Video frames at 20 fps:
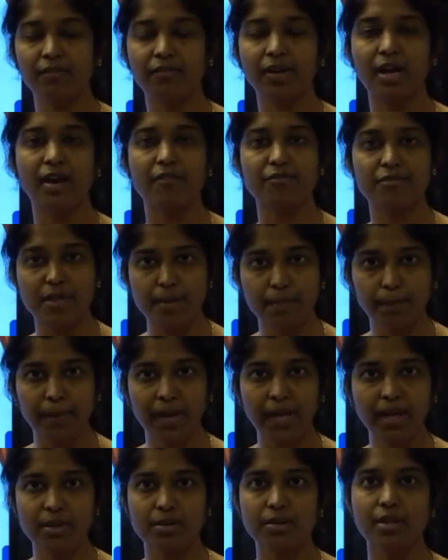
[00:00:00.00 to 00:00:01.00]
We have
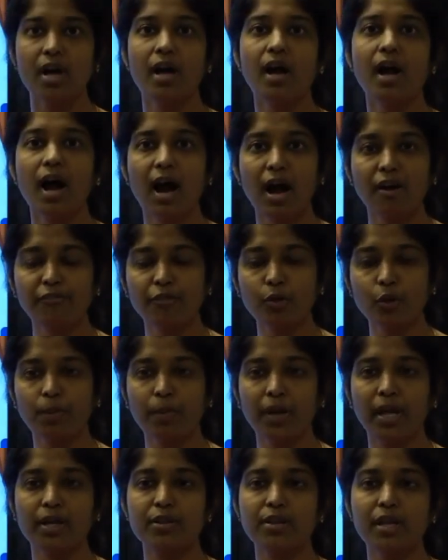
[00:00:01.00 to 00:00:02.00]
simplex, half
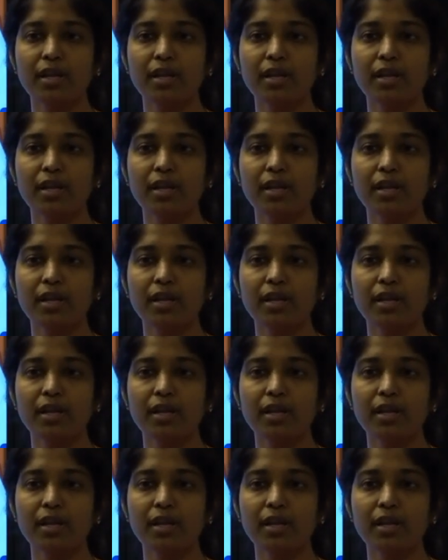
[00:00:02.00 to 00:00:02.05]
duplex